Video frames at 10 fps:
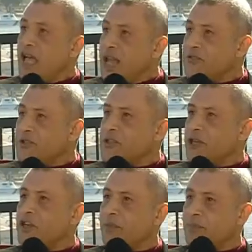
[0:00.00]

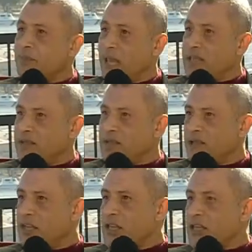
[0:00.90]
Infrastructure plus
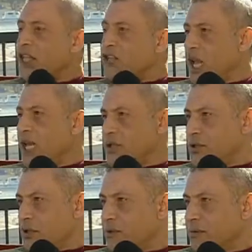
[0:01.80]
the
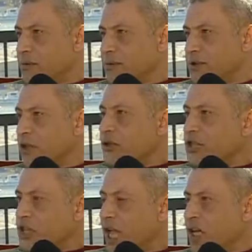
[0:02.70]
challenge. You're
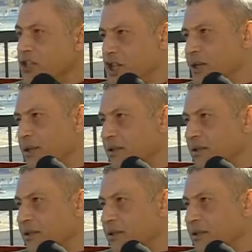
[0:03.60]
challenging